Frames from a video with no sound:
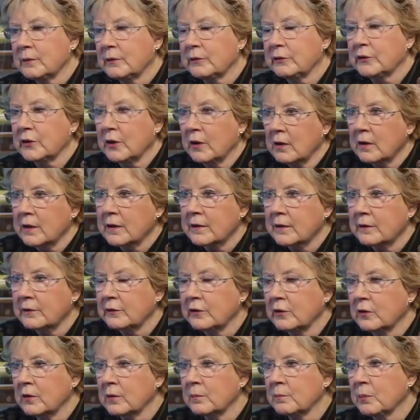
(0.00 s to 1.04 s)
start at a
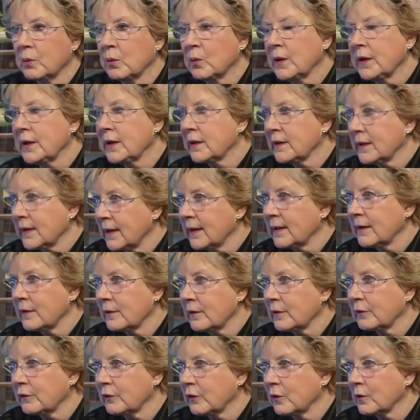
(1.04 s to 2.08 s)
certain point and end
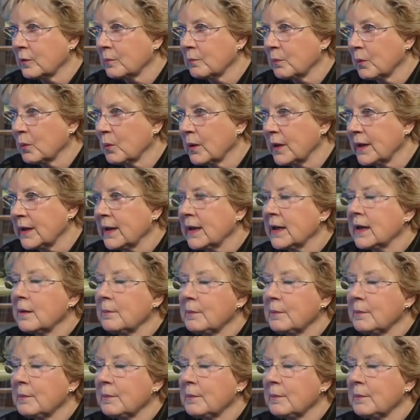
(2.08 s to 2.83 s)
at a certain point,